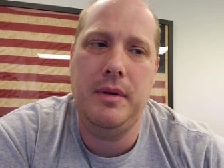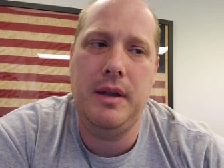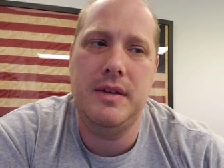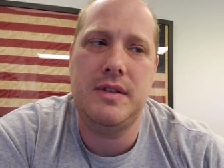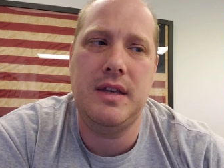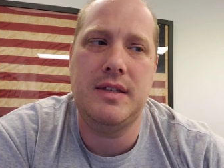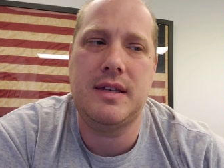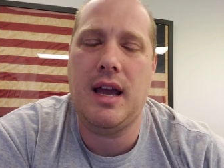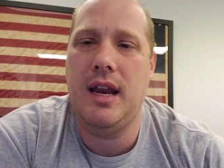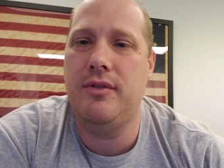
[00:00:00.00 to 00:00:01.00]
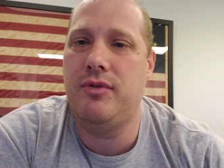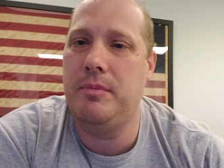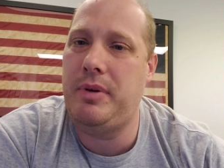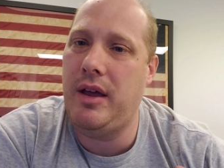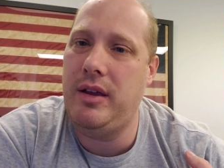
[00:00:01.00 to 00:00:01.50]
is this kind of
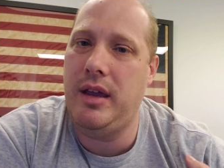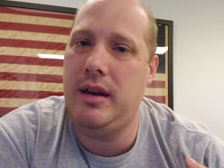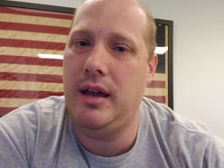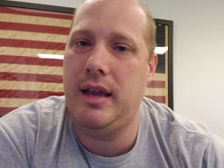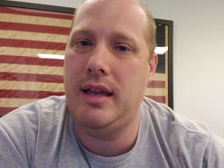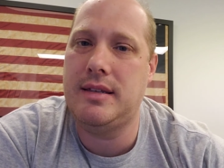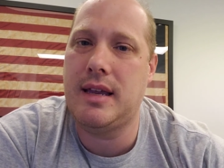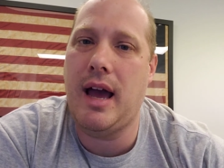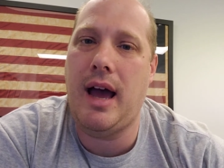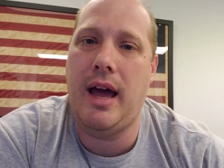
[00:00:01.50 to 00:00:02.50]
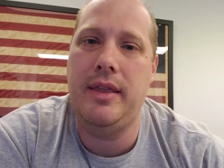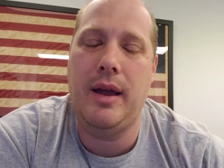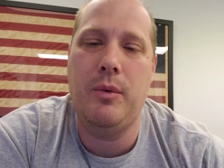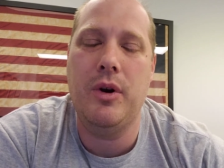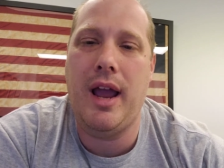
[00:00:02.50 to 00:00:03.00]
rebellion against god
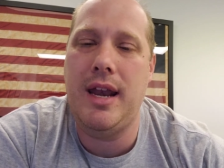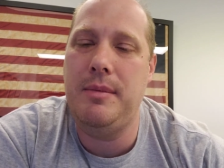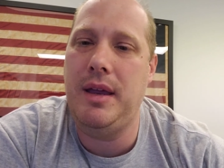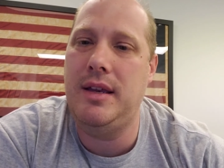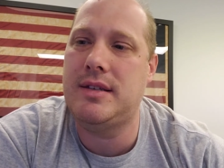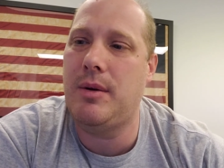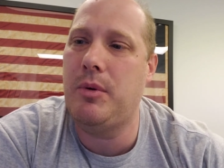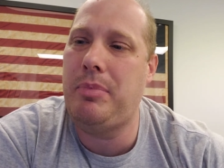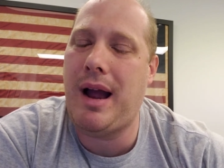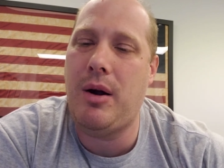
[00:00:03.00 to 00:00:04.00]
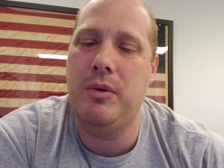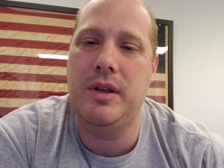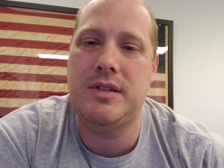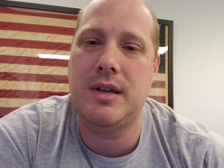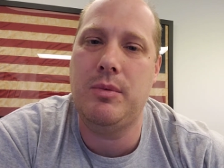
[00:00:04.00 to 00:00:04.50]
that we're enemies that we're
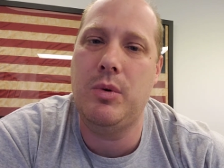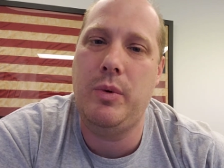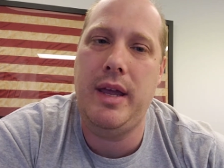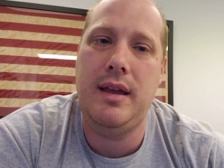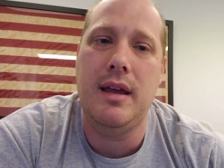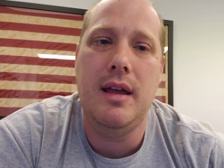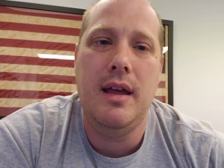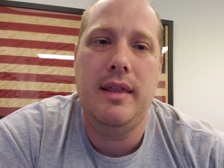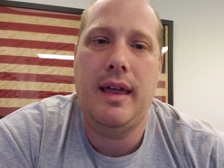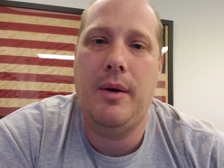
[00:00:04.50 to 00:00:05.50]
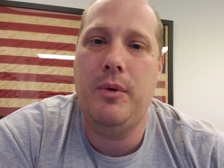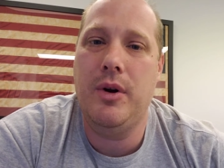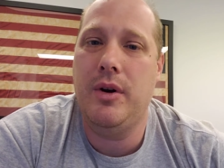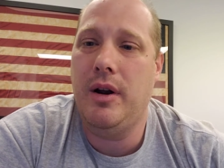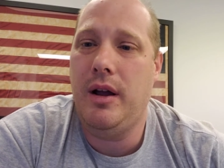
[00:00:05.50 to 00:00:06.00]
powerless that we're weak that
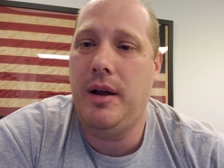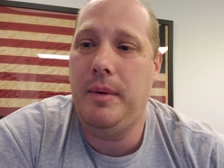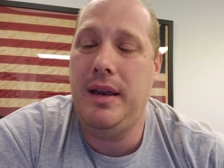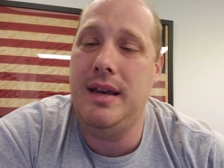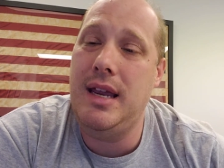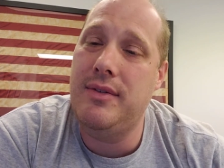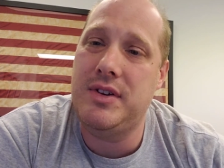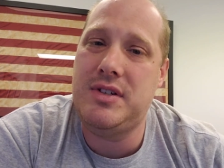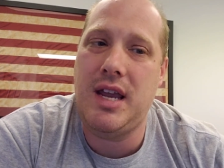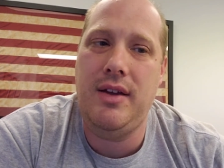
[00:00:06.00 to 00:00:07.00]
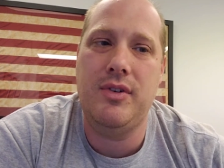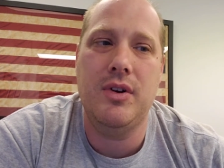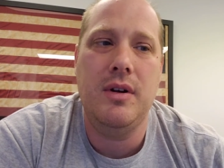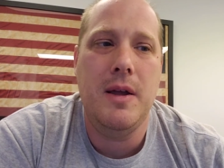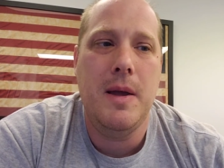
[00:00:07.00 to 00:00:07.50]
we're uh, in need of a
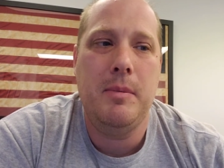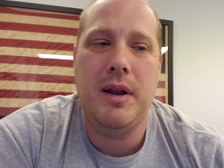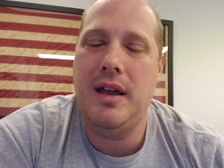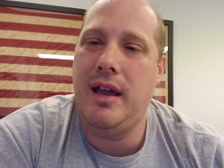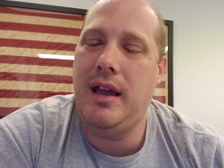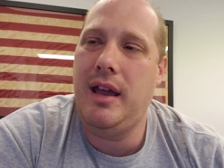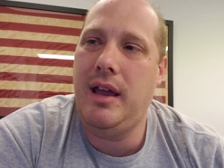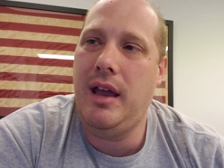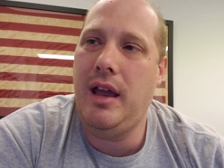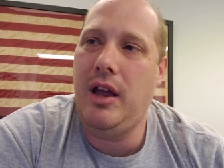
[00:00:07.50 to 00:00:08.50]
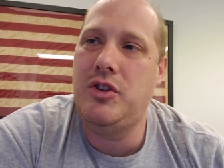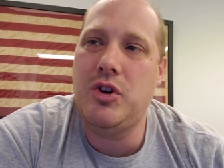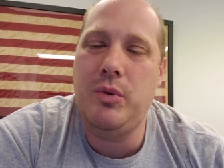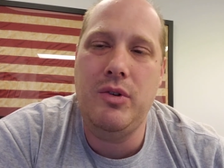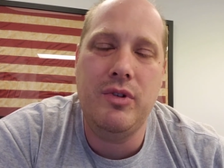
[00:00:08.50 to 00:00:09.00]
savior but uh,
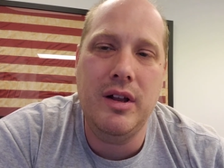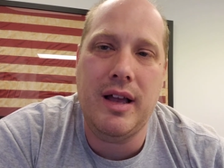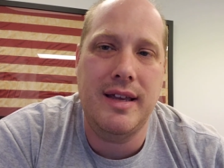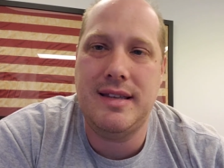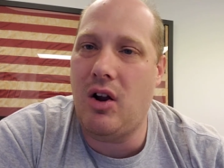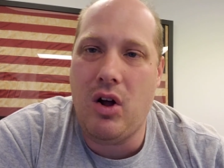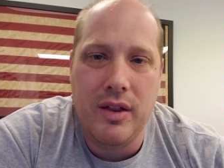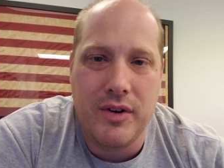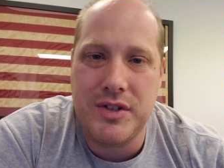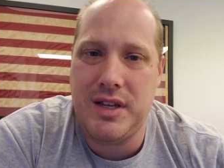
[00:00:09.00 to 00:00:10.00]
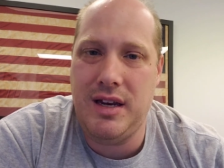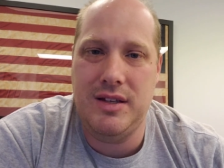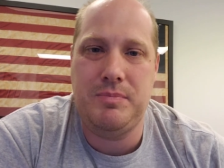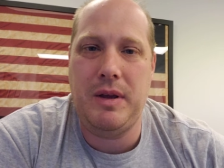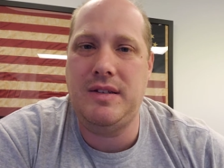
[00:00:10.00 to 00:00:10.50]
until we realize that all of our sin
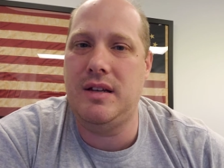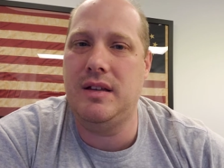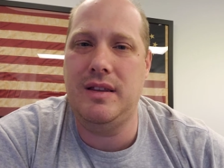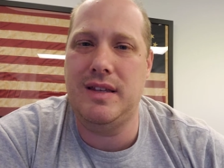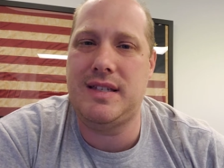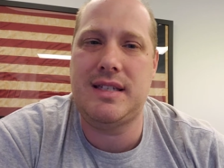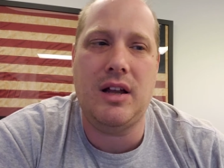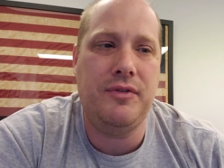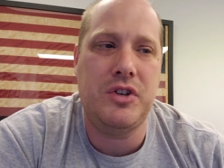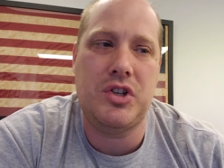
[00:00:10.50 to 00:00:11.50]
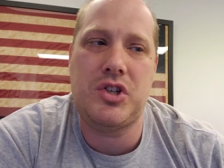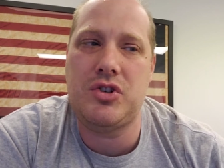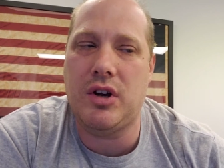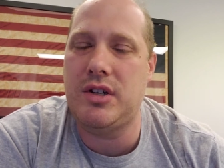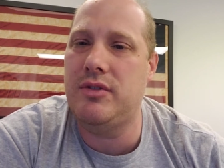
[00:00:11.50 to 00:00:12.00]
is basically the
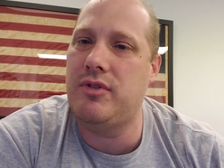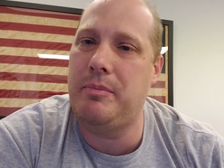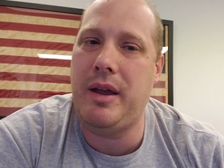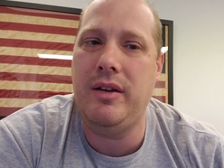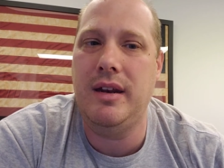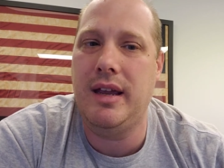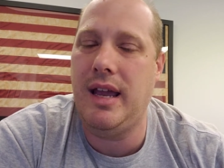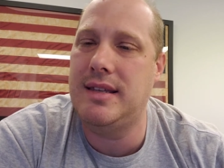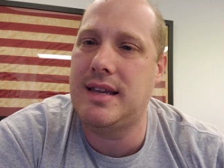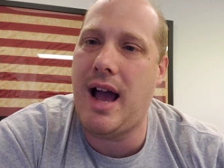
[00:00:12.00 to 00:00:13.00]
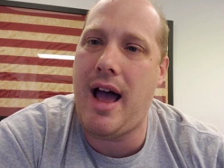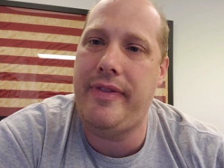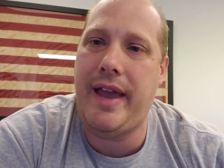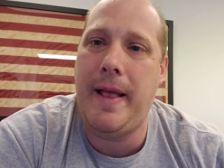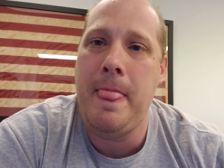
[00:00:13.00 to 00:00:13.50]
self-destructive rebellion against
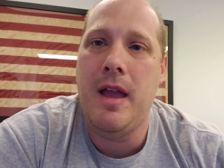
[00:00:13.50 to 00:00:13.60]
god that